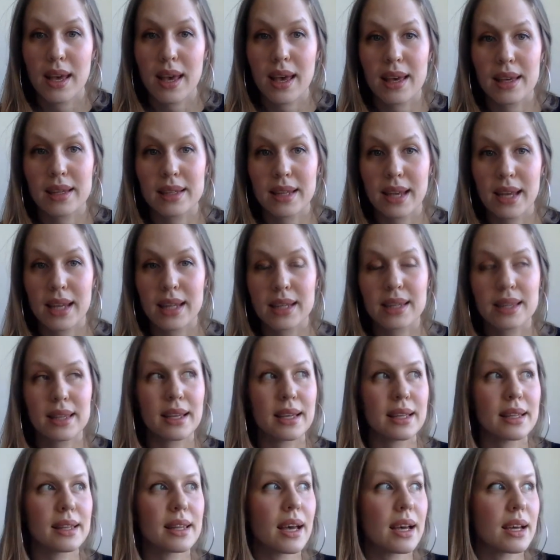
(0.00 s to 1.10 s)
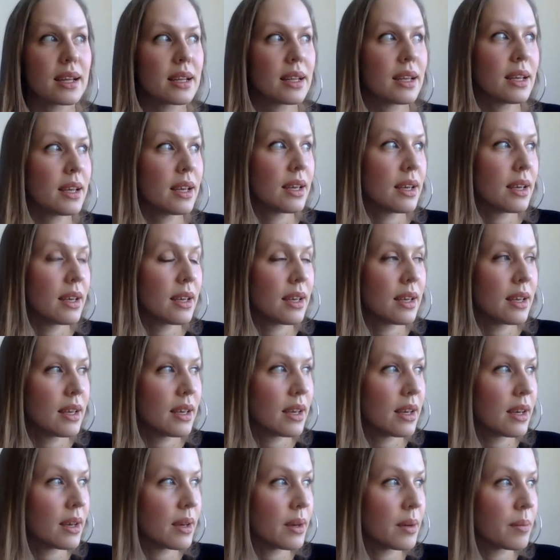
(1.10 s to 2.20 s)
and anything that
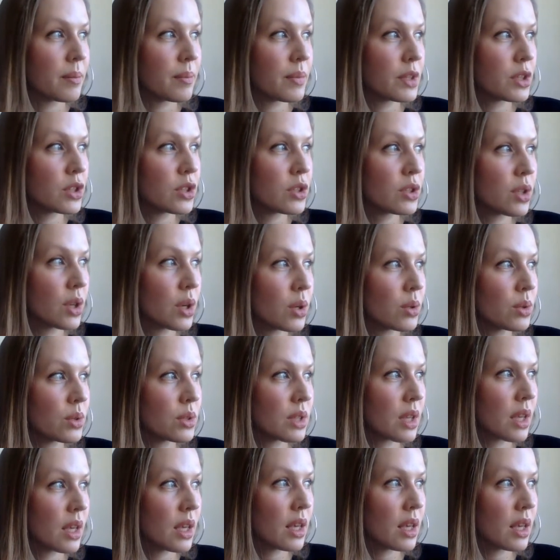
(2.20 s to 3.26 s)
shows